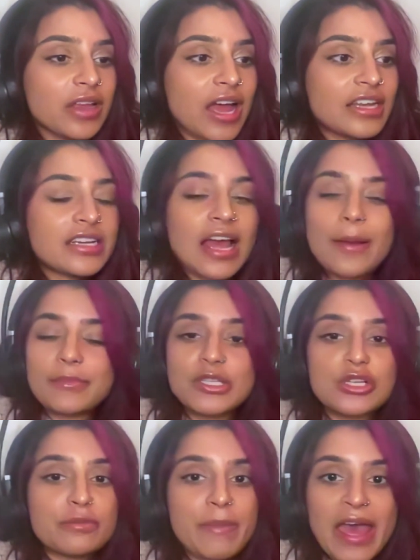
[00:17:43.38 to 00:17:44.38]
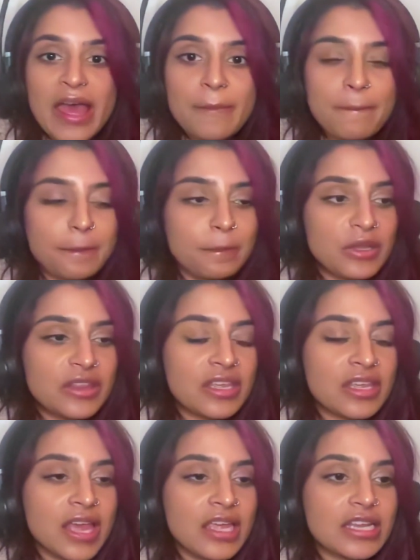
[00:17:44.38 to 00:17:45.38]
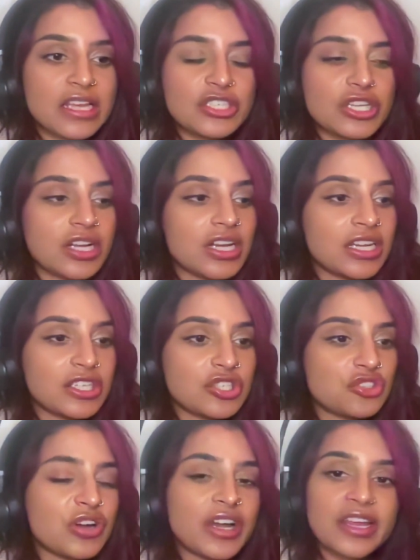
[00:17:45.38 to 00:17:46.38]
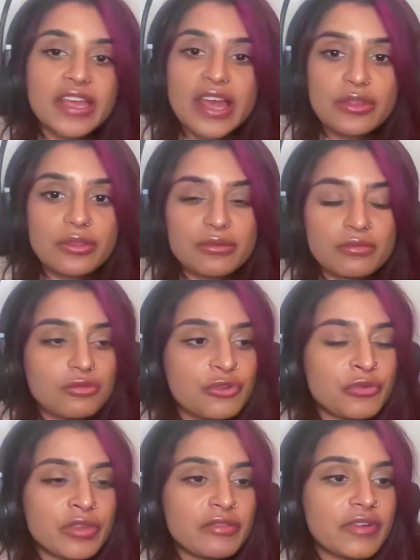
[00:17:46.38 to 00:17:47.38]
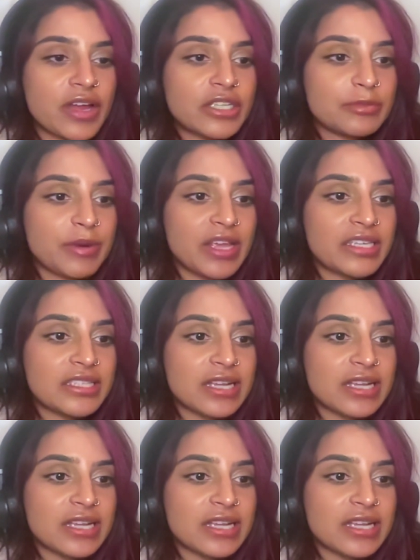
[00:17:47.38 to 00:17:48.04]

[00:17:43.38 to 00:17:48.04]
had an absolute mare with the ADHD clinic, just trying to get through in the first place.